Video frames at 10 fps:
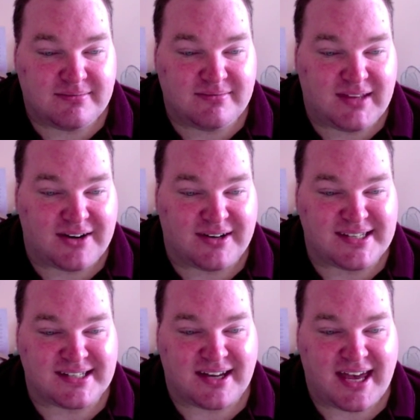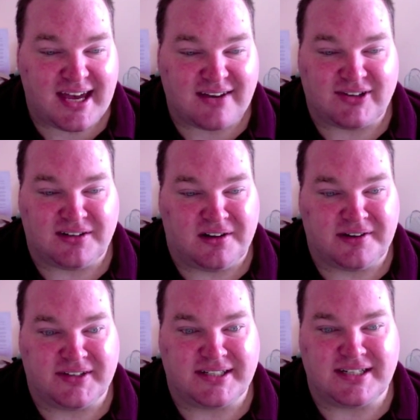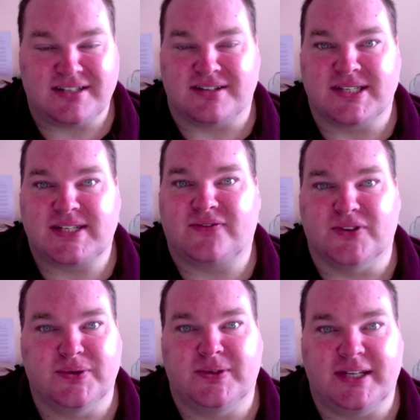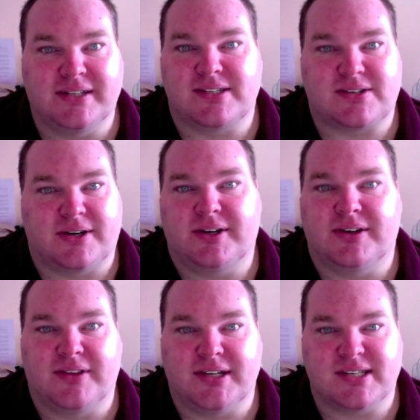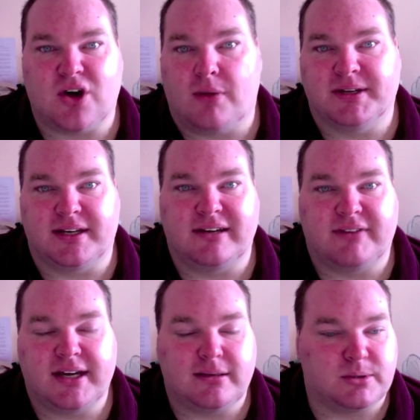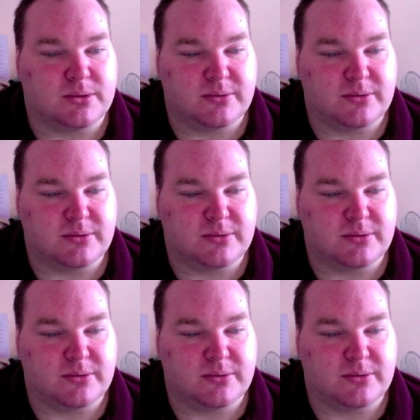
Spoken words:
there isn't a heck of a lot of indigenous food in Australia that is commonly available,